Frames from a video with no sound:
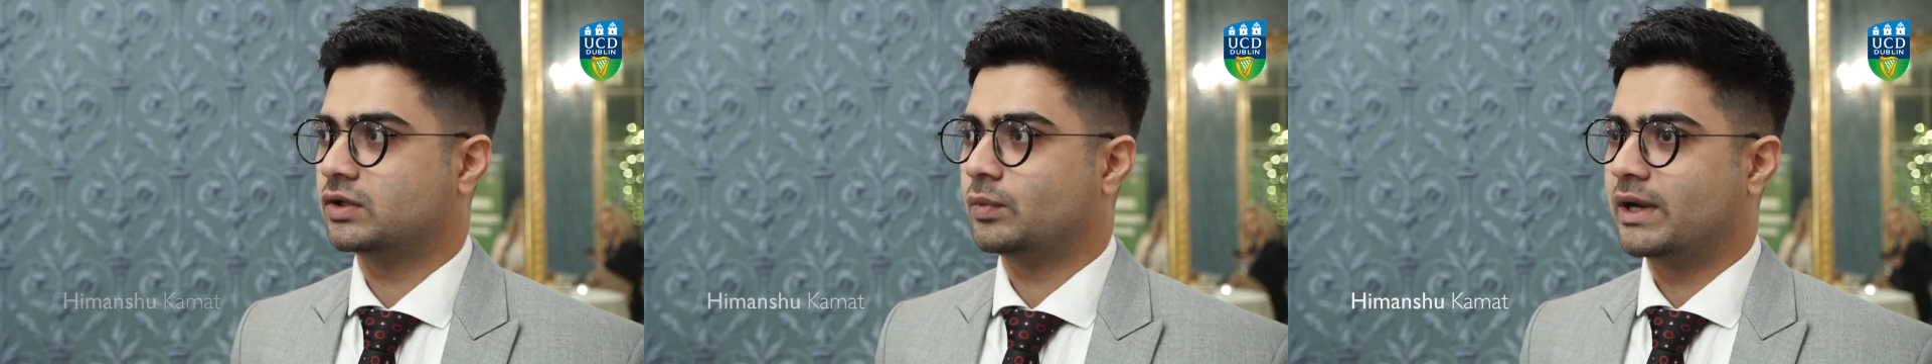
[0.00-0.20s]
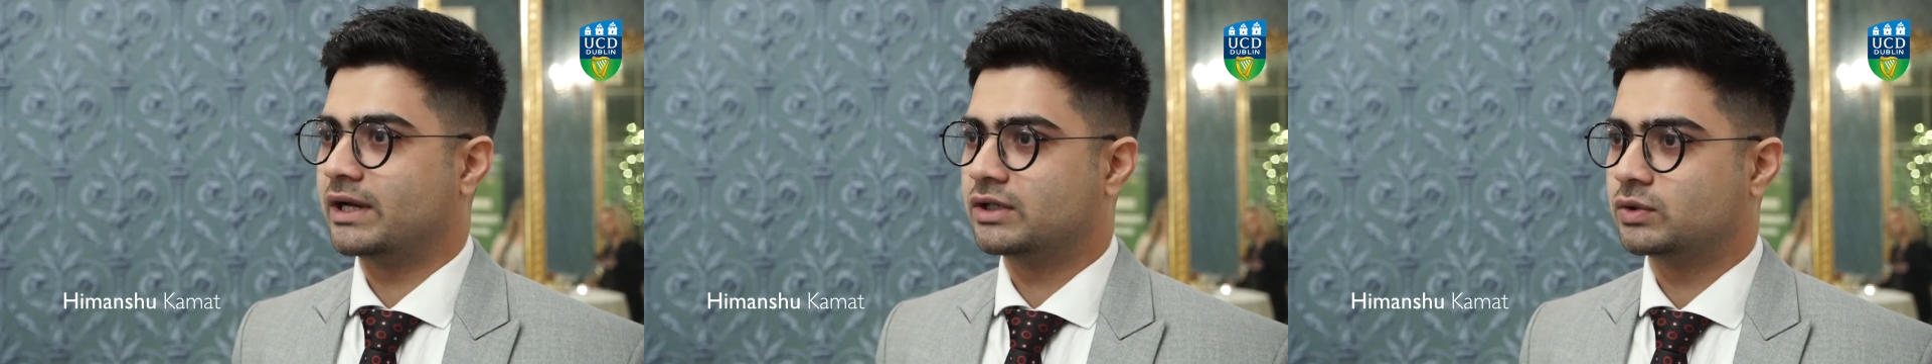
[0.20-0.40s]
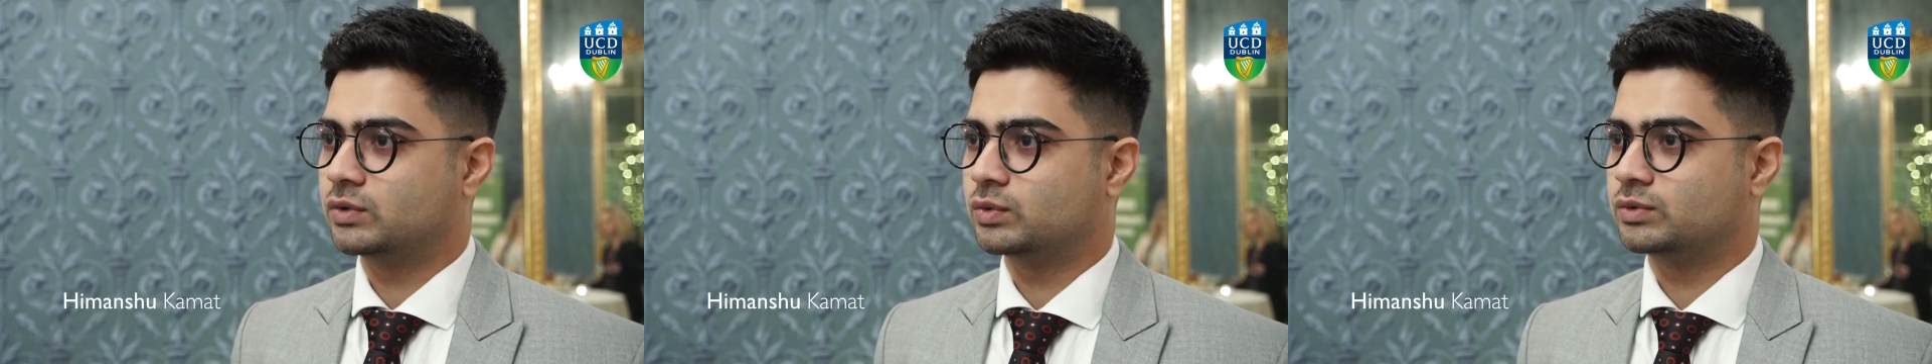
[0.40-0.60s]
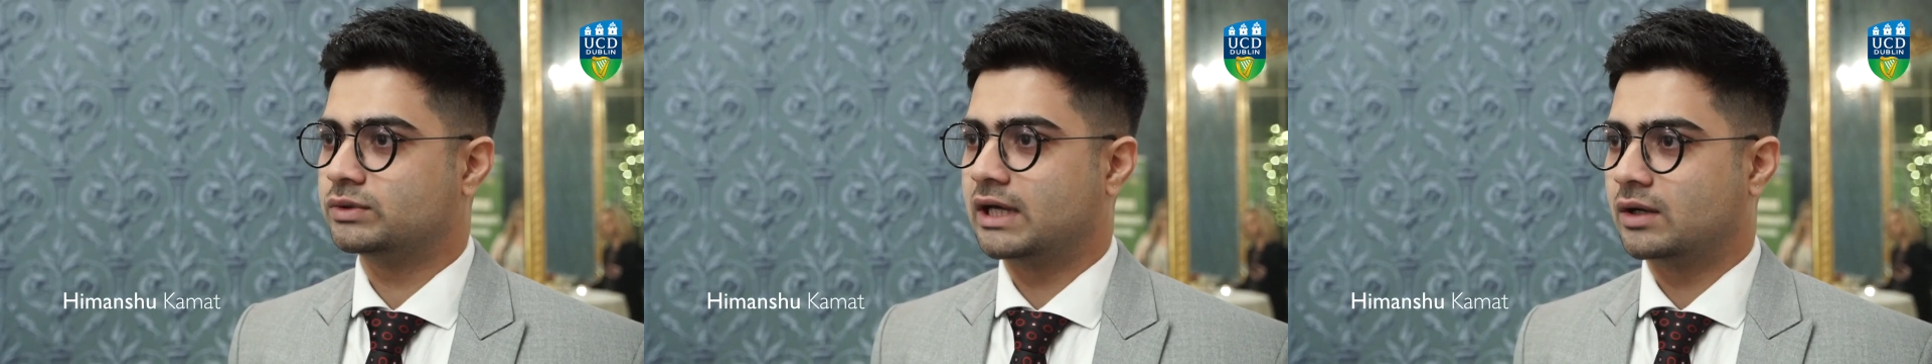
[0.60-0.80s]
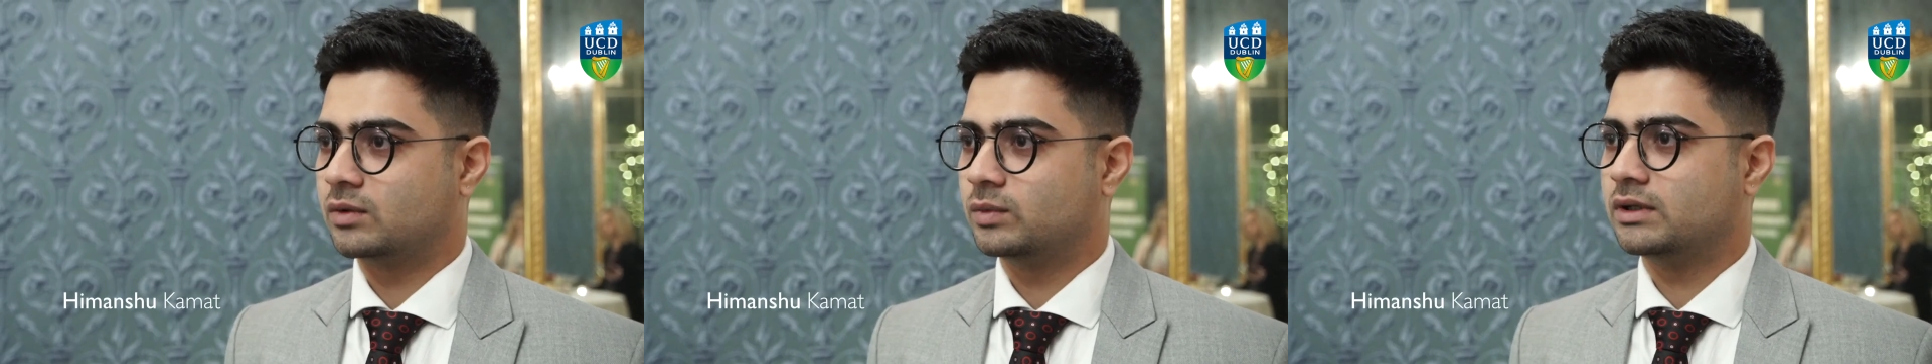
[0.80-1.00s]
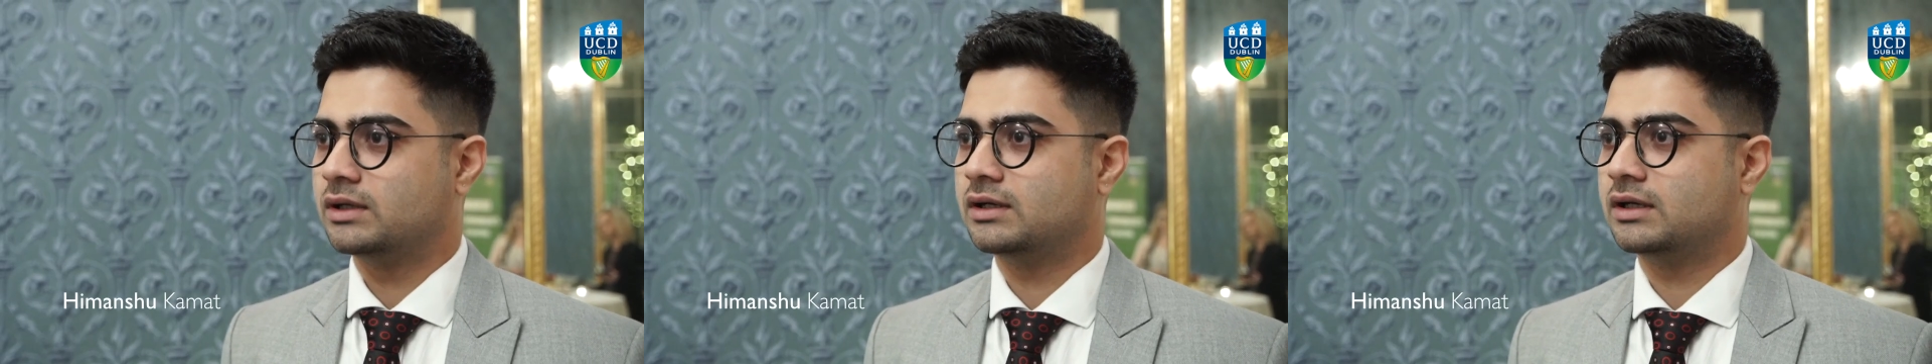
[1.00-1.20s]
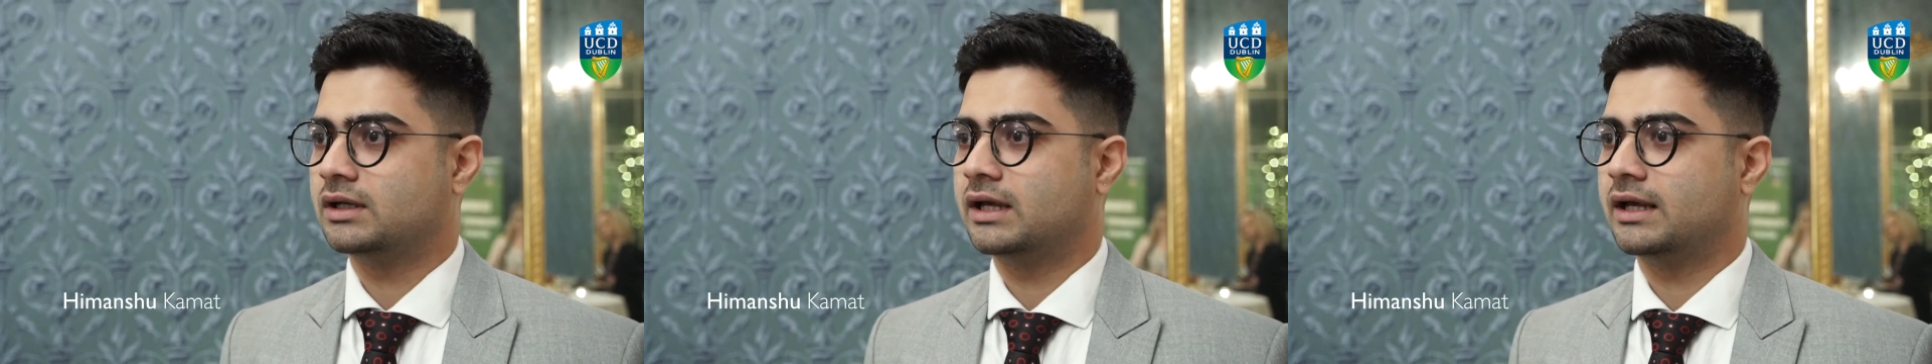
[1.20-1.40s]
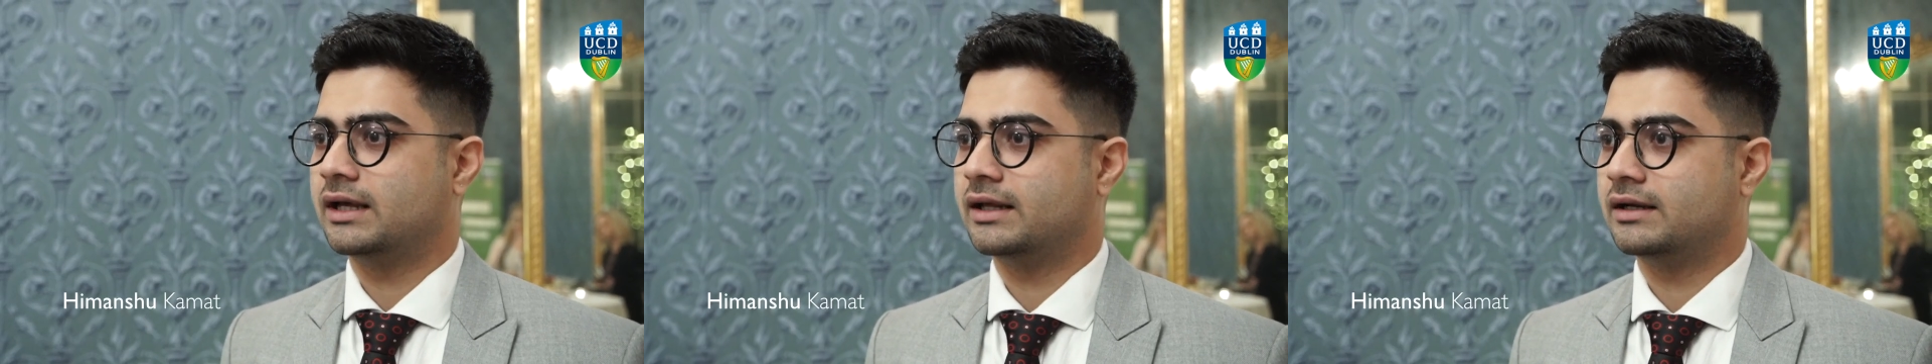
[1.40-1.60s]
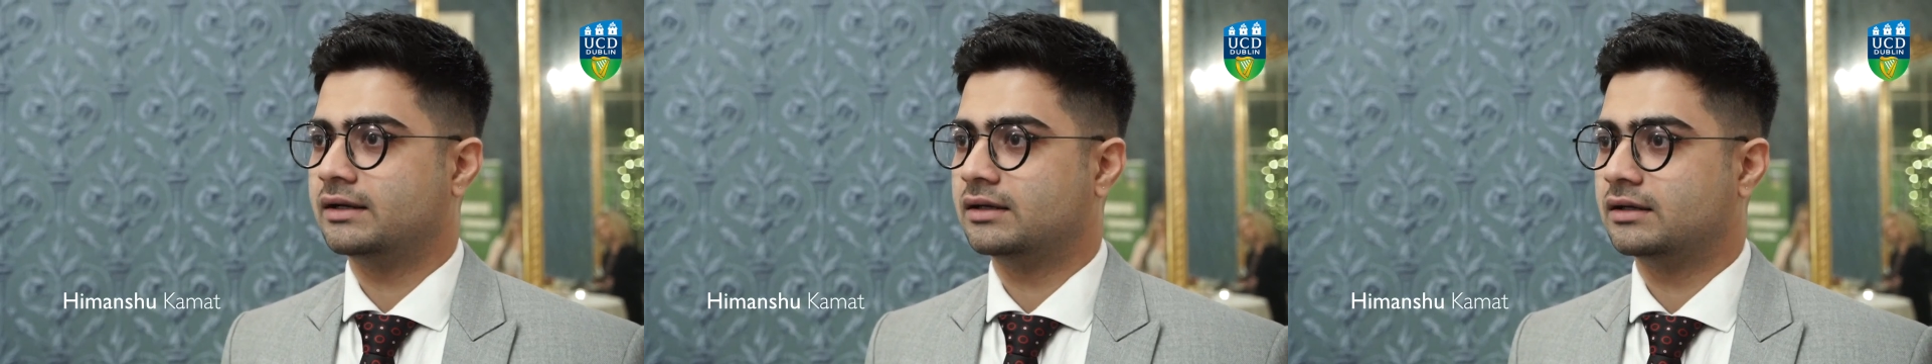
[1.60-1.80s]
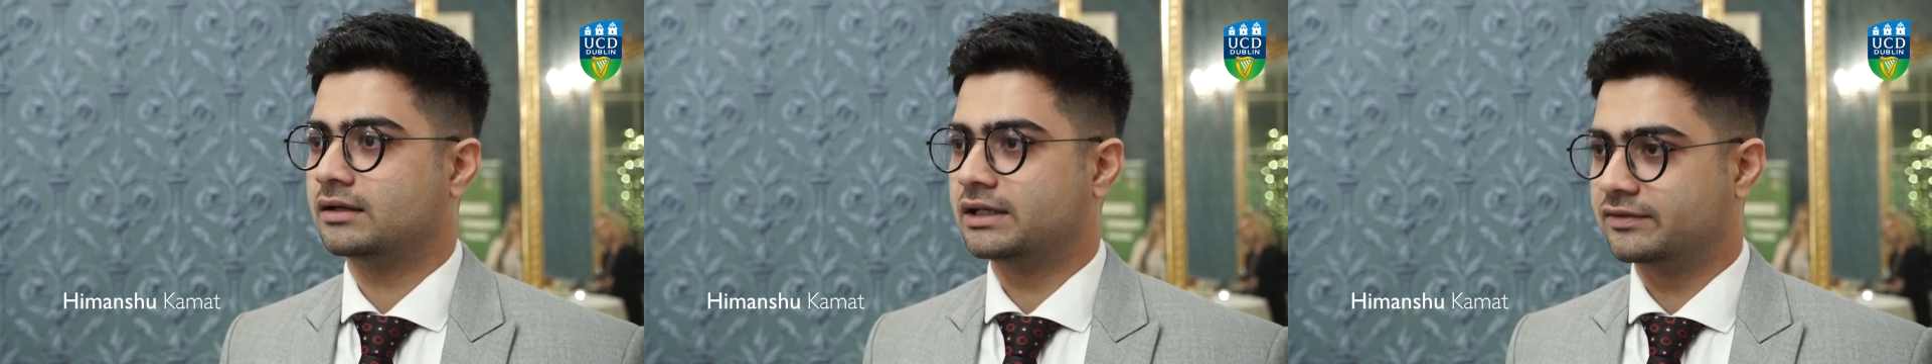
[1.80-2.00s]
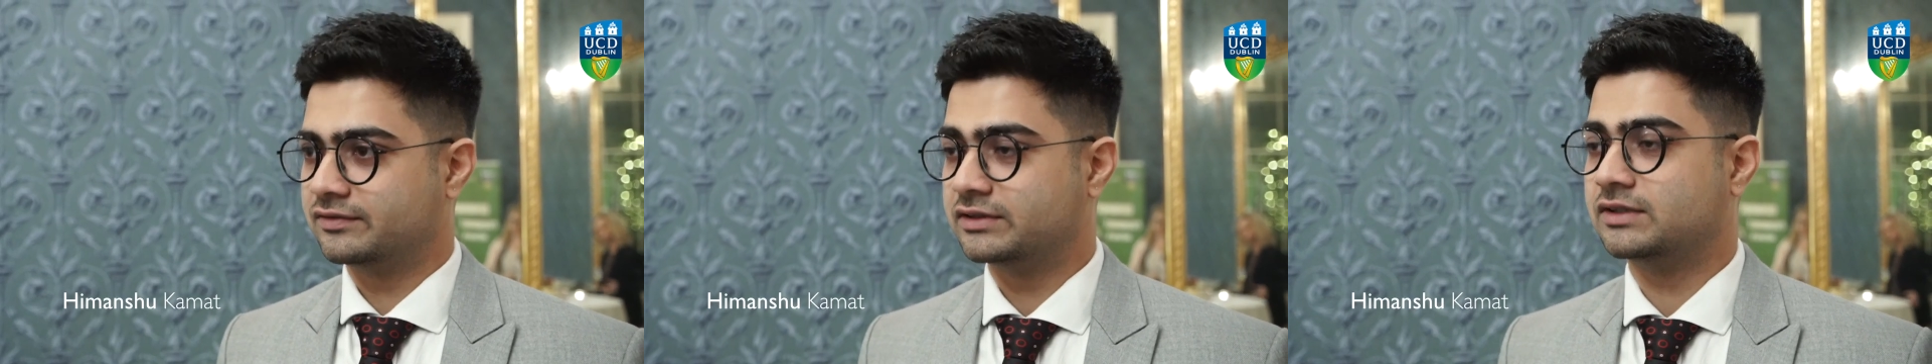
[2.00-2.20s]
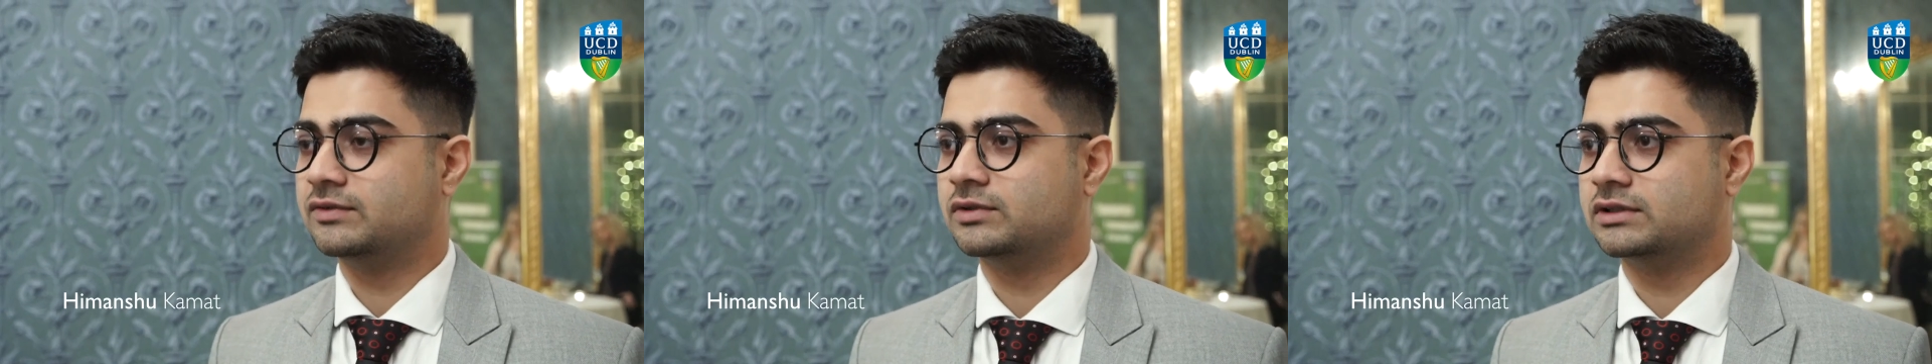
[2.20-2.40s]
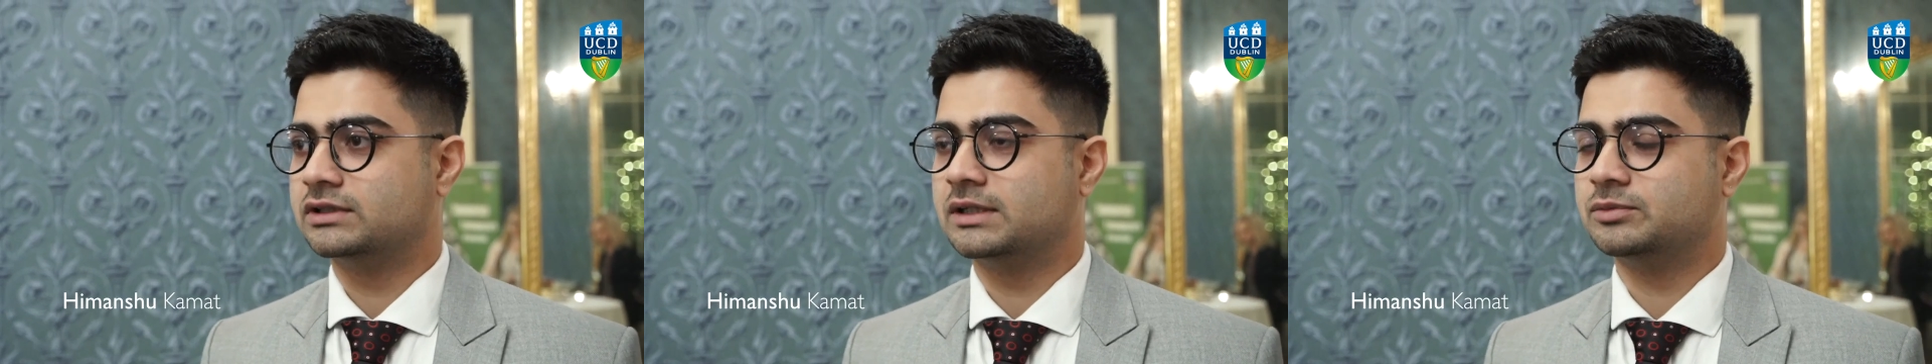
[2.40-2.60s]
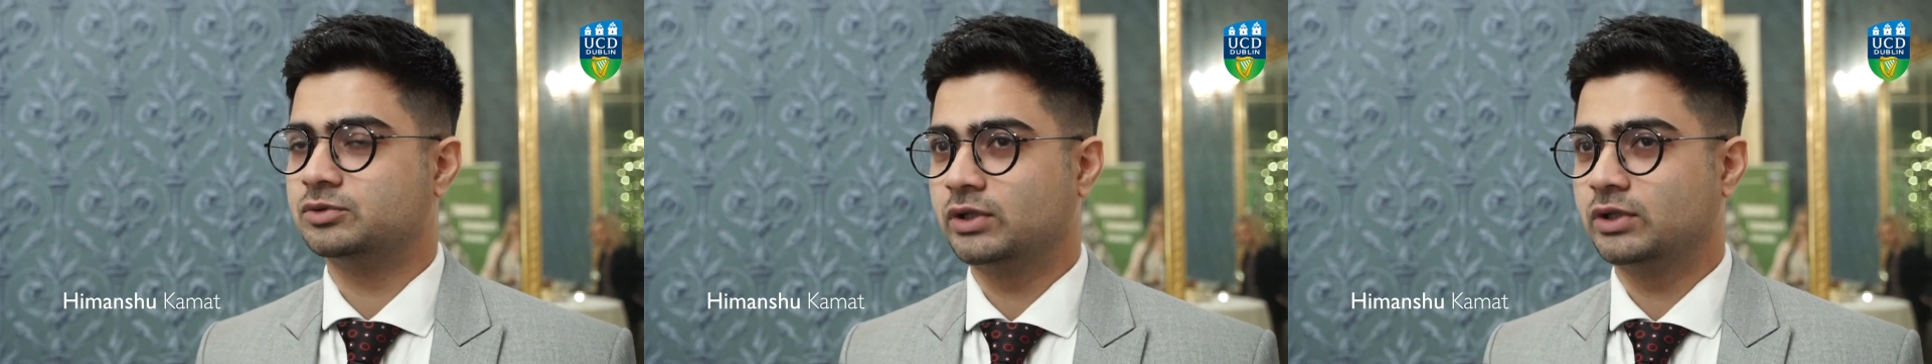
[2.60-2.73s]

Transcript: went to Danville and lifted the World Cup.